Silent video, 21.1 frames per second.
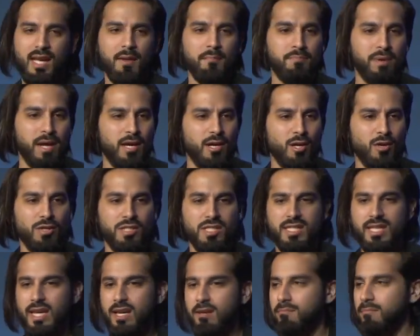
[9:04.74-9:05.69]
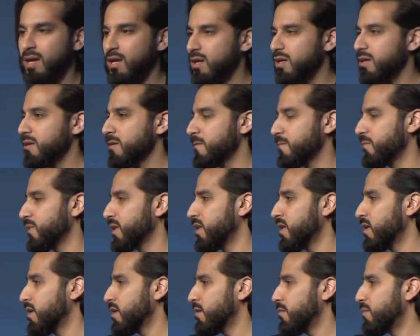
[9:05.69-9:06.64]
better, it's getting better,
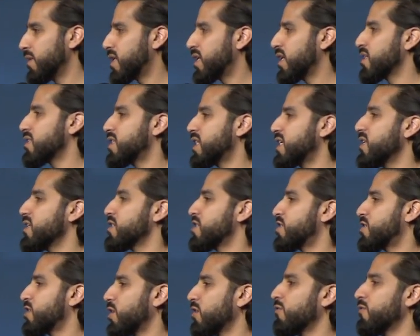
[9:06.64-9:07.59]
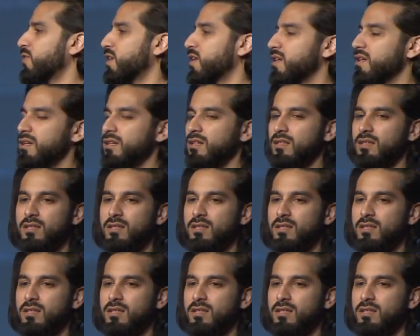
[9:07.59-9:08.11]
because he is serving